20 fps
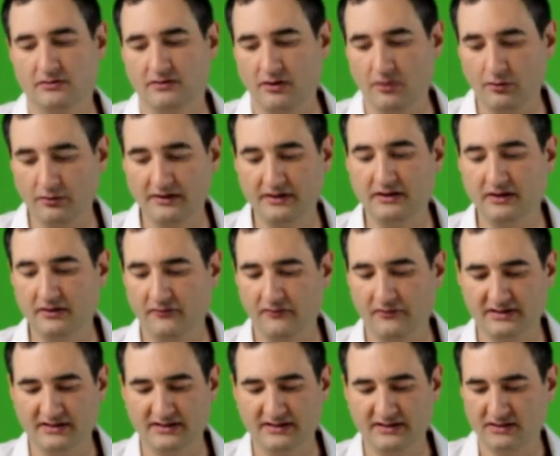The only
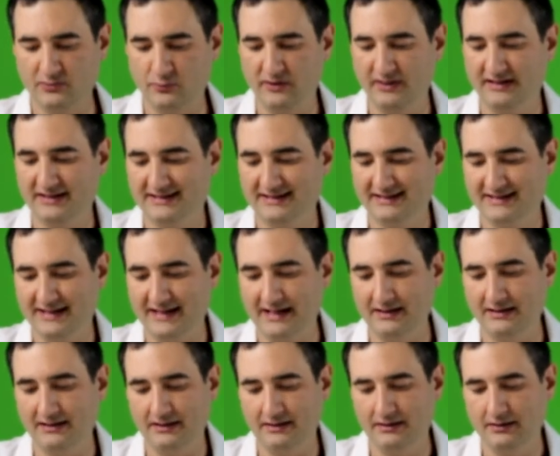difference is we
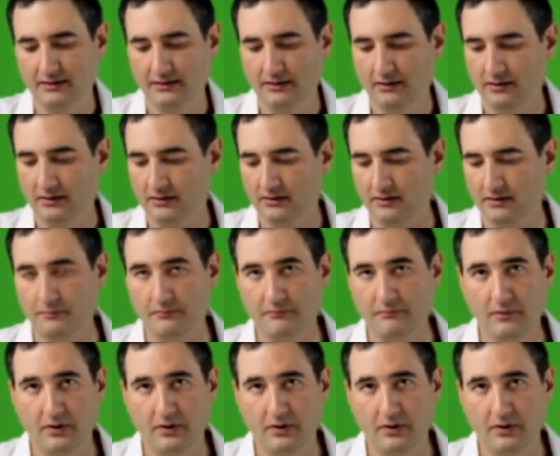extended the,